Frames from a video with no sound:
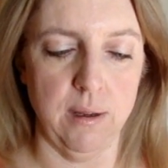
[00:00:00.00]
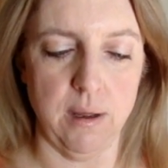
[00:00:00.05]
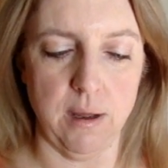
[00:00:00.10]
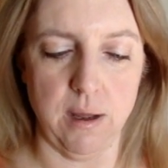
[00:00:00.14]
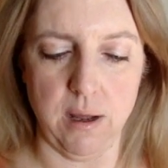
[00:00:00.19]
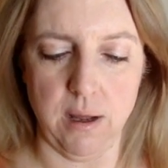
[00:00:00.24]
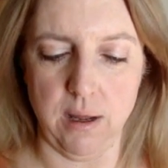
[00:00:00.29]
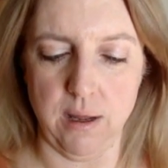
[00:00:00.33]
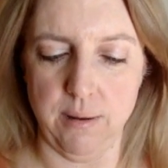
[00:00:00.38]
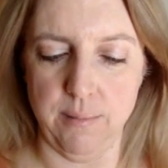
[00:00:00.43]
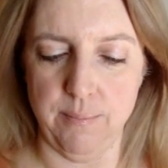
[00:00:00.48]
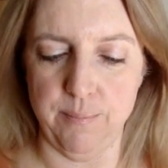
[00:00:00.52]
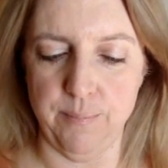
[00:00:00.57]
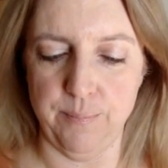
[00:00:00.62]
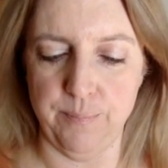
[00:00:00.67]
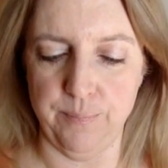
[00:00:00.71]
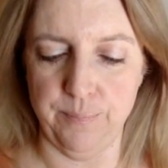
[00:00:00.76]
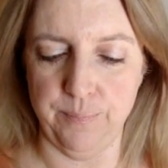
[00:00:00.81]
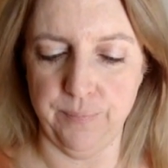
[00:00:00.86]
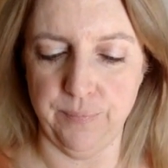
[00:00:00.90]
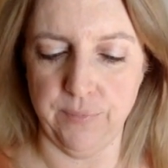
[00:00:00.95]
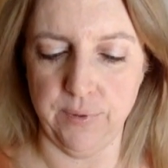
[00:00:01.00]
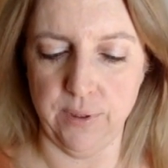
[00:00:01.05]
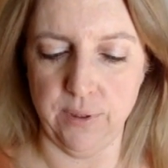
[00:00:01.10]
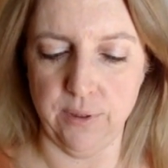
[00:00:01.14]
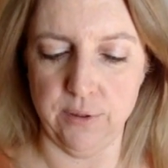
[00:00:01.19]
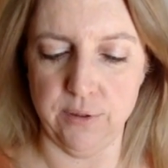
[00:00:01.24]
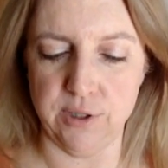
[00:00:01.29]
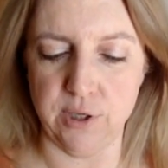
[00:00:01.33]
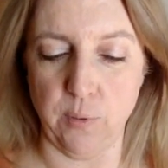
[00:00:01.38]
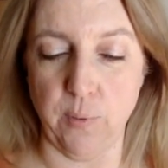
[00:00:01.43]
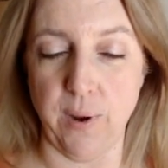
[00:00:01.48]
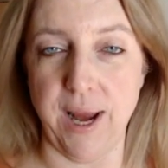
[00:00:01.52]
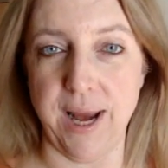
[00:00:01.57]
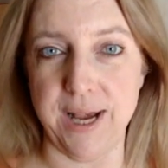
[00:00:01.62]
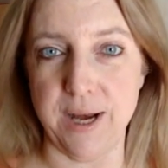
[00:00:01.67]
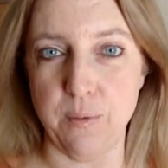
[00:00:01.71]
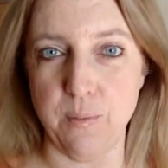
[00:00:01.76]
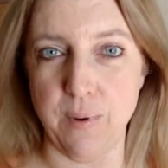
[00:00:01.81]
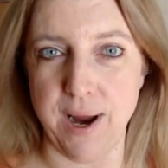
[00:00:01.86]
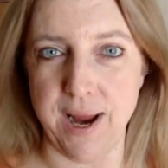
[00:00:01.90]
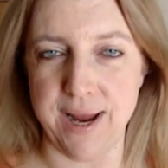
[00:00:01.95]
Um, so
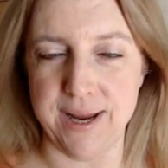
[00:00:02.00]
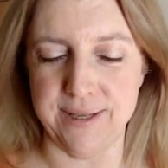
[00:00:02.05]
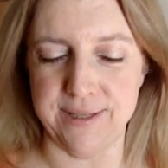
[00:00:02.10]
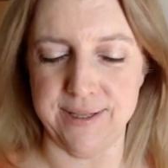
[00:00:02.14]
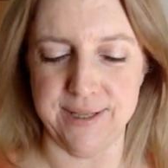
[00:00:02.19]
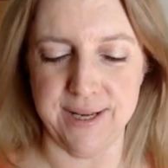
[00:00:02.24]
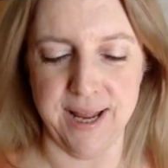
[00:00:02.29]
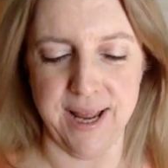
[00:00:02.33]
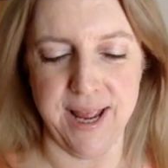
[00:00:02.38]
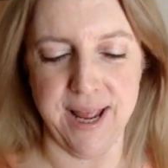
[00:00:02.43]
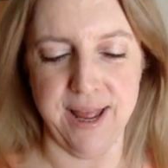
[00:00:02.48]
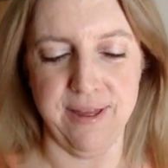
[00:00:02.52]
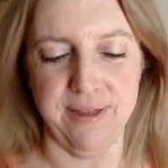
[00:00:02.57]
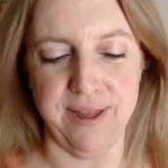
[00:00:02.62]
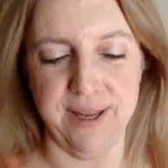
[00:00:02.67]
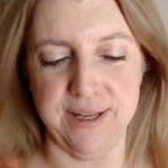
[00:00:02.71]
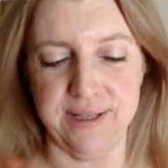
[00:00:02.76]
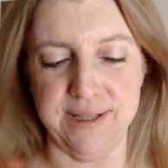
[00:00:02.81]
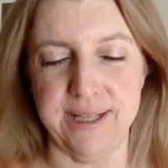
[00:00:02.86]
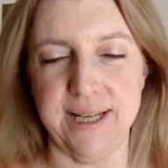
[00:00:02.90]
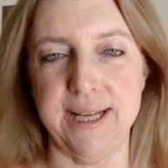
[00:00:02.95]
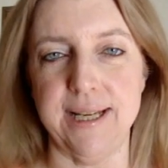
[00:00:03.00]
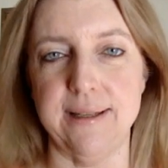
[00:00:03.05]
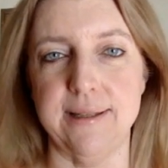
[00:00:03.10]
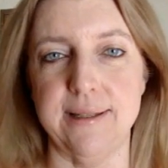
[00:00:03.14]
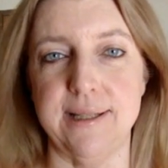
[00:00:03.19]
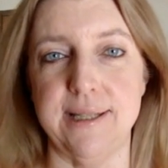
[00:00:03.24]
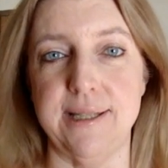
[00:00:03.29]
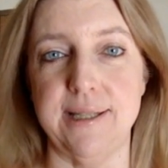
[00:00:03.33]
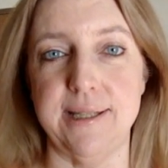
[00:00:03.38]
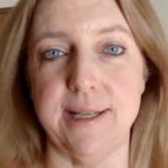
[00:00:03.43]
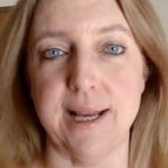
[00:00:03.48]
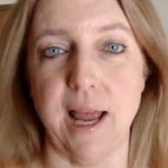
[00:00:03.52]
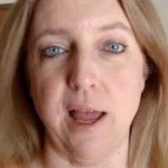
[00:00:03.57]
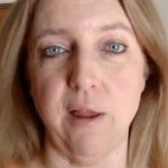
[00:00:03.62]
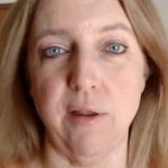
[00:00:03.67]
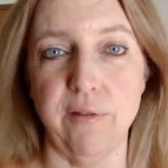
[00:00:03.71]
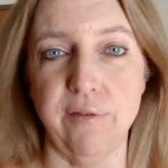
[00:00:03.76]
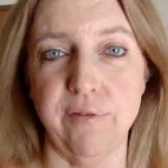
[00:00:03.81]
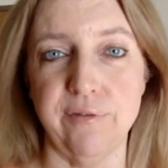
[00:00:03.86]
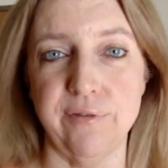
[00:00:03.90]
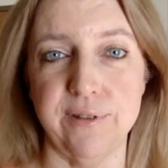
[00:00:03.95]
anyways, this is
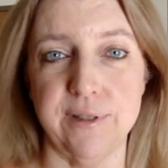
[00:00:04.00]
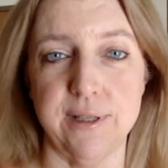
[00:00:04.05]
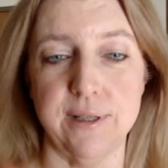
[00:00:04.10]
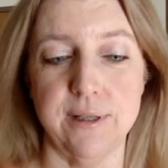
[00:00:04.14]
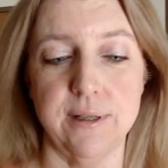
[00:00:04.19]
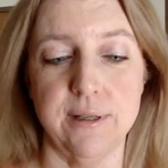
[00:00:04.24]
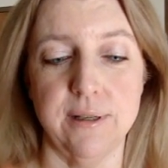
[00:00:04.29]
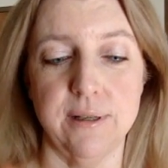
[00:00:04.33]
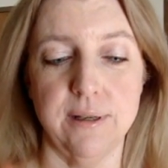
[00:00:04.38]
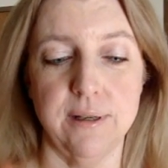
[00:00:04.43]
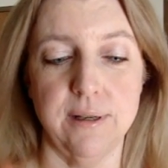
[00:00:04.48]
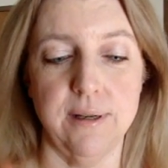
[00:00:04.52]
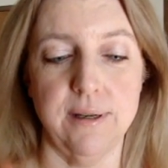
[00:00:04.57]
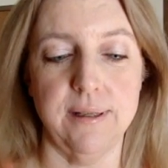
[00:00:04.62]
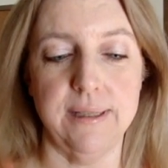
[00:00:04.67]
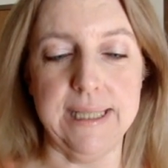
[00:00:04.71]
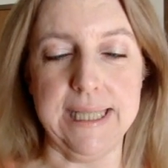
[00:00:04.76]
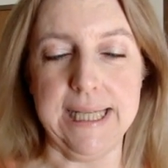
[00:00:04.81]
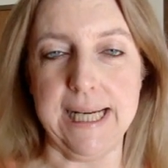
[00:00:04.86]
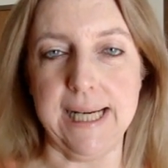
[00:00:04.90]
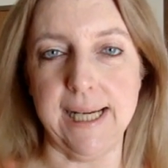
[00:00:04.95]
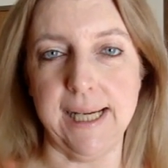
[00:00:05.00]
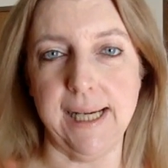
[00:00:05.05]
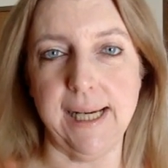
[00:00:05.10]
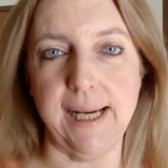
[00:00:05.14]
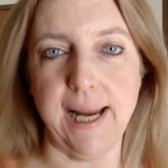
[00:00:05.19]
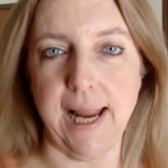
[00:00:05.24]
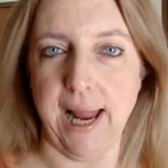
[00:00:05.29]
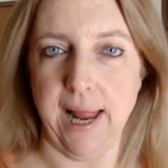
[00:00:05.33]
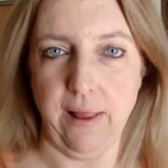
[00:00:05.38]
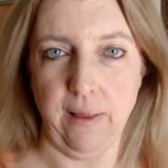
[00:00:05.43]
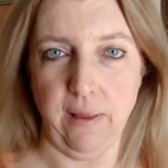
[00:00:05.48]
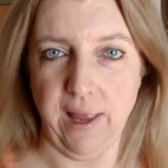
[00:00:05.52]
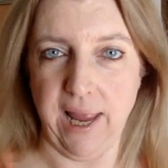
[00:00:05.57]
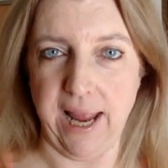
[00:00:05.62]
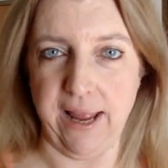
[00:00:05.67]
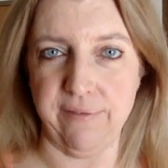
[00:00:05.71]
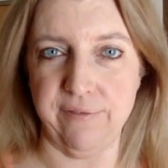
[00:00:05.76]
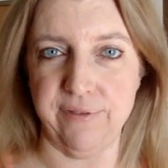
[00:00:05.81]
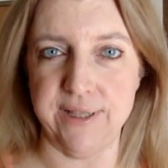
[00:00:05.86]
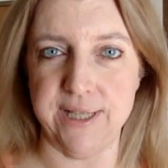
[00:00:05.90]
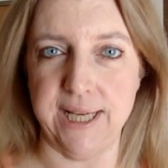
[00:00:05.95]
Delft,
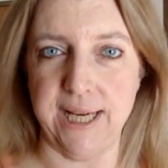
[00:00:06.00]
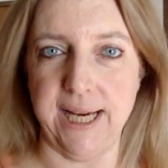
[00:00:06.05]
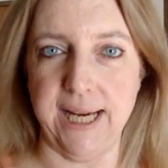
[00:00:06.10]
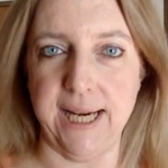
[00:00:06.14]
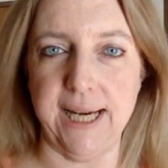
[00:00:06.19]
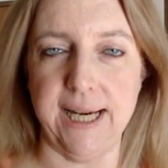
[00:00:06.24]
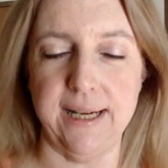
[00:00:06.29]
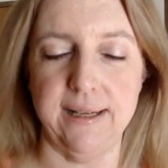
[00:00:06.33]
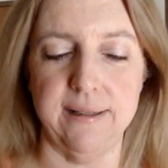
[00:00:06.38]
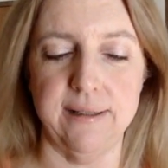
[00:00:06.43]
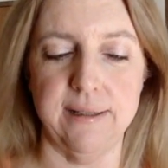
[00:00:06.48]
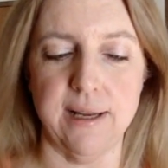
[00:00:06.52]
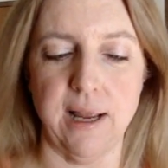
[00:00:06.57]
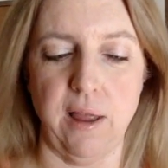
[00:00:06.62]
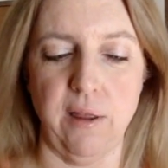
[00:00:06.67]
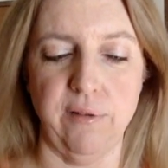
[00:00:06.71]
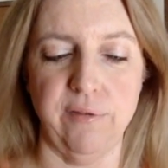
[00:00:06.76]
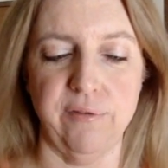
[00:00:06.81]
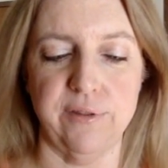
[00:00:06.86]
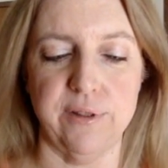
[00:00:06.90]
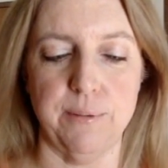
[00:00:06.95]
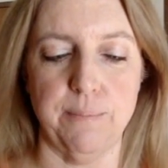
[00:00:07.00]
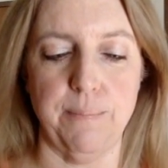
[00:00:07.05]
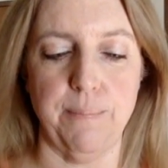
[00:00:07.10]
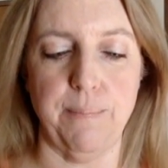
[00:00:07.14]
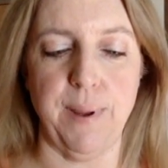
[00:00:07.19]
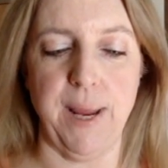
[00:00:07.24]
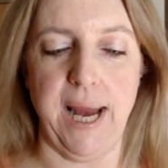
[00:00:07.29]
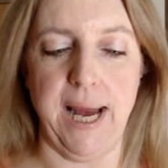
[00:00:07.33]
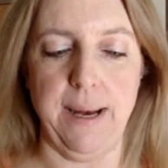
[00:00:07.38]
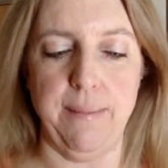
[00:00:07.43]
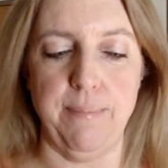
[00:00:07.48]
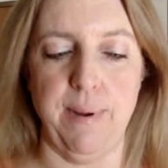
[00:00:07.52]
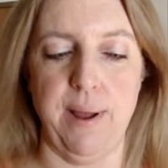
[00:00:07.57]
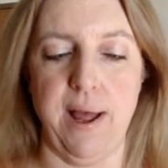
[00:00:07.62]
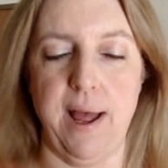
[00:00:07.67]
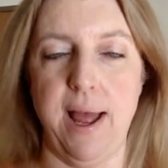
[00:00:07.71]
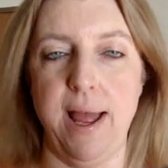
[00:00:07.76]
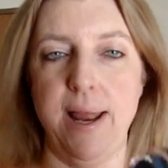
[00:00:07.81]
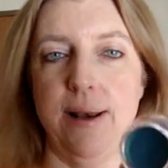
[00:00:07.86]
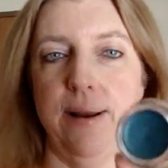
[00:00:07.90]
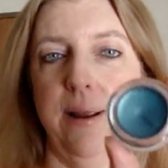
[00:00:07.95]
D-E-L-F-T, Delft Paint
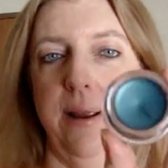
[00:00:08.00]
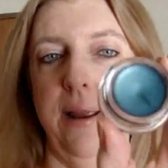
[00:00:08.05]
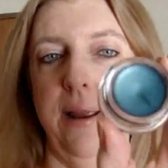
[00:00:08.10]
Pot.